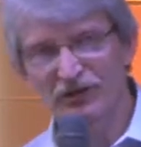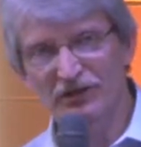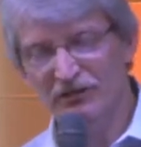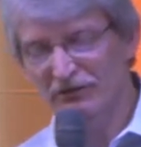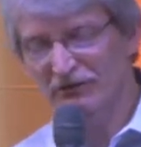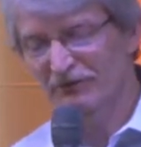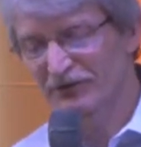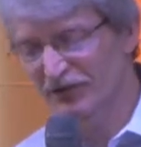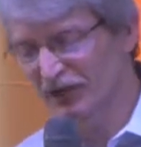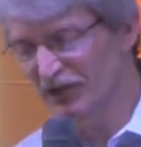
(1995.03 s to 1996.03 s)
this
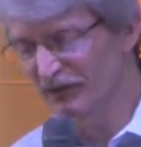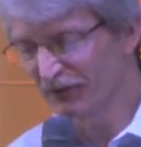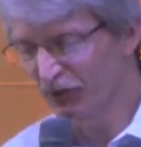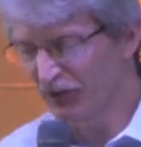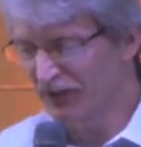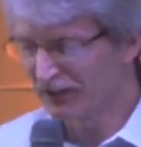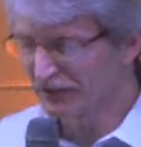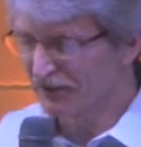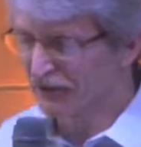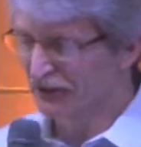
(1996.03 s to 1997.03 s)
Sunday before
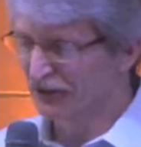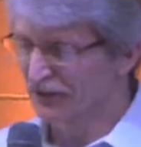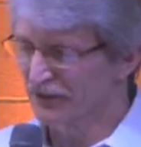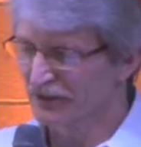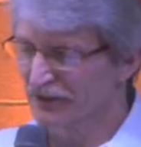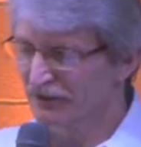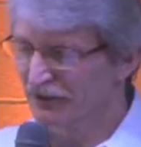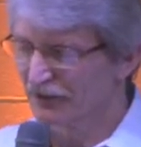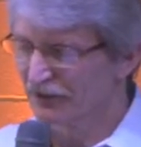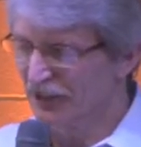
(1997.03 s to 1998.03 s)
Thanksgiving, let us
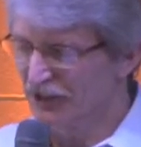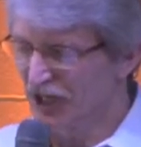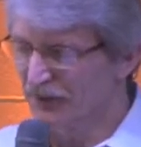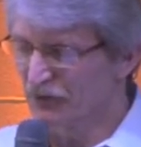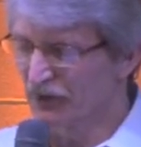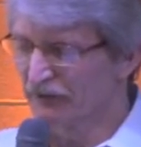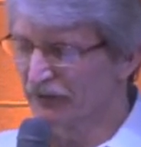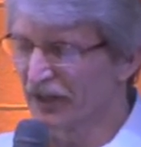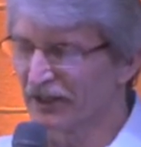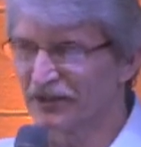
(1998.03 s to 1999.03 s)
take time to
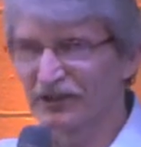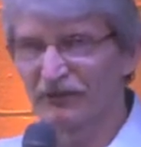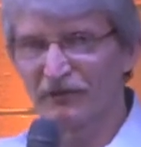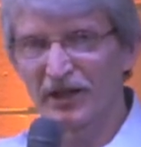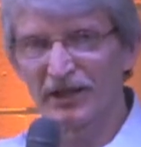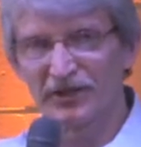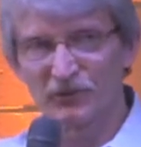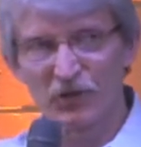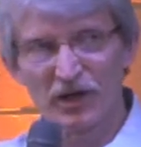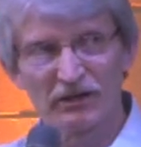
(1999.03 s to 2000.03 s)
reflect and give thanks
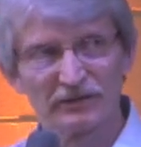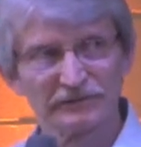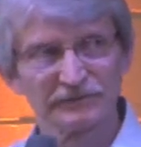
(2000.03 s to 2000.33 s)
in prayer.